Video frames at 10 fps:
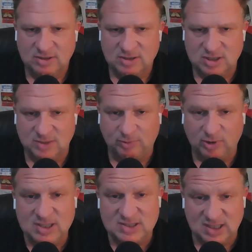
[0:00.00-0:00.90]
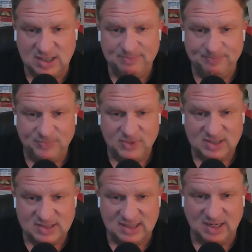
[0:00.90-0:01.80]
Chip Lindsey
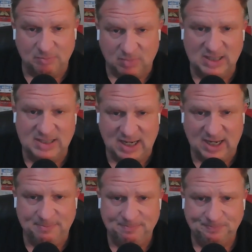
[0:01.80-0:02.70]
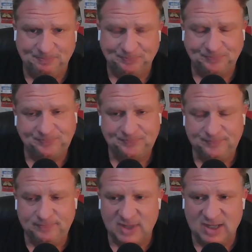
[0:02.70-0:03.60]
said Monday
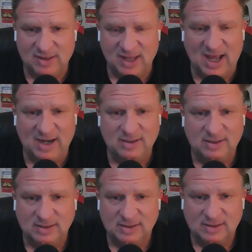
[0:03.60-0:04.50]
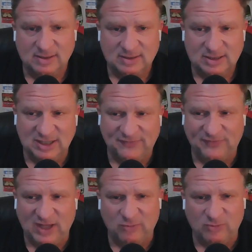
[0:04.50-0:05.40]
that if
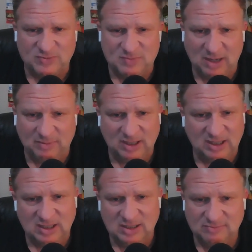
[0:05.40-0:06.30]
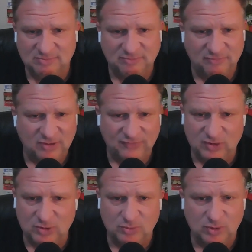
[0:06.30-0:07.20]
there was maybe a
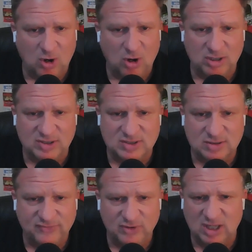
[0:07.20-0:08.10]
few yards, a few